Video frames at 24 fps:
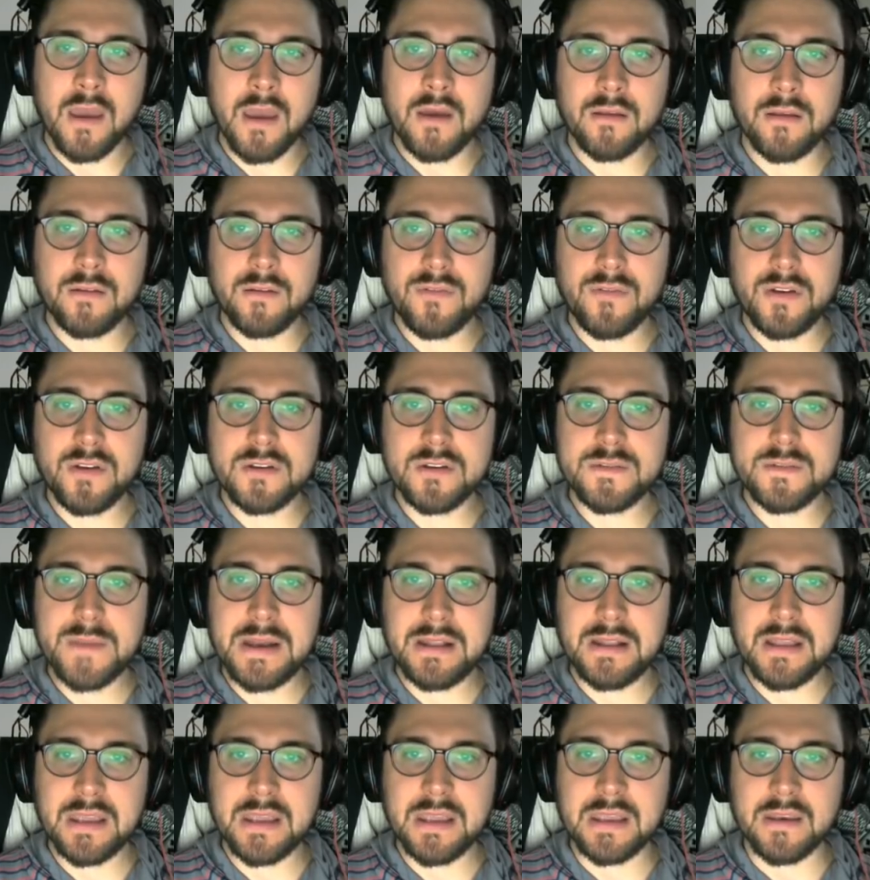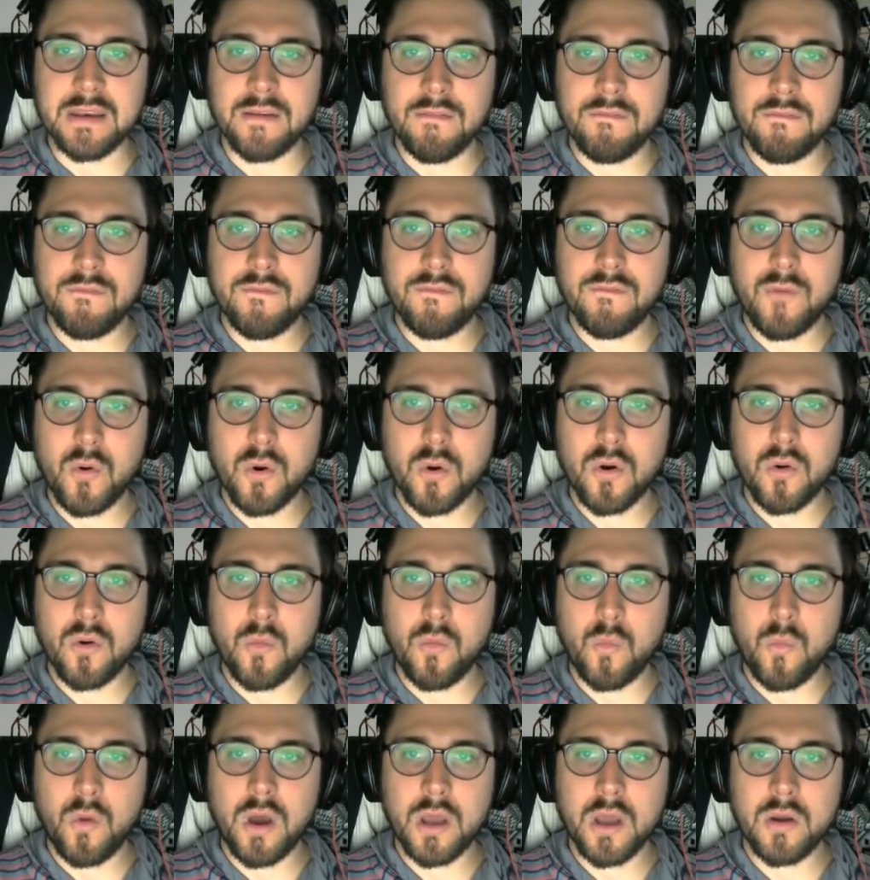Little Figures Menaline,
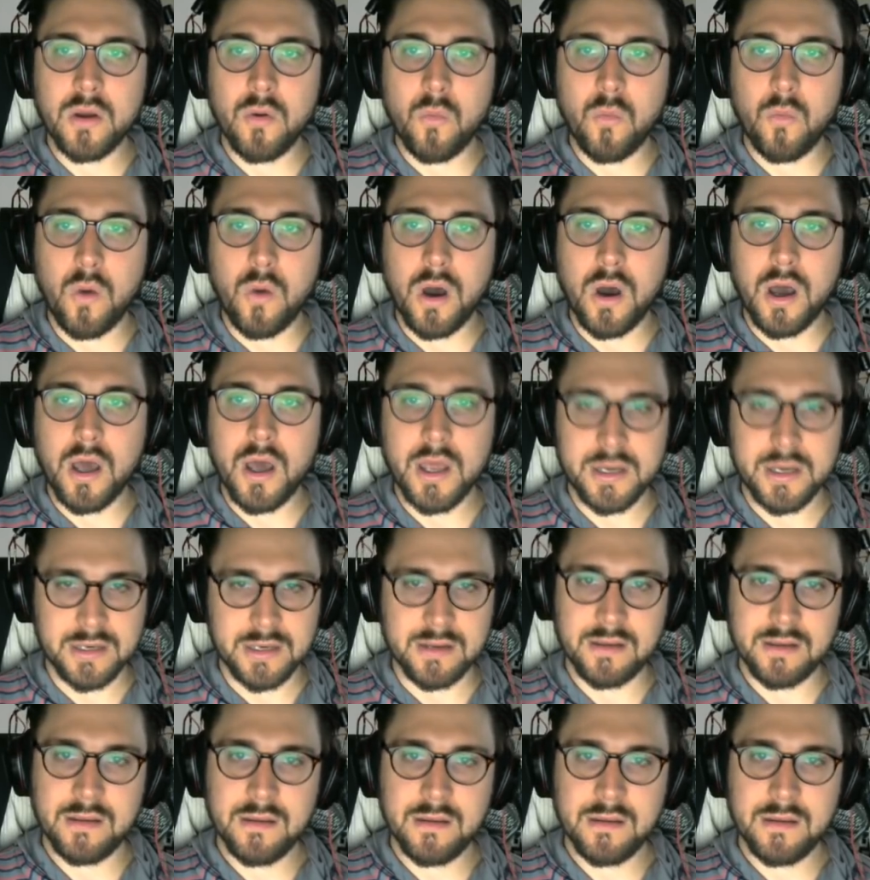4/1/1.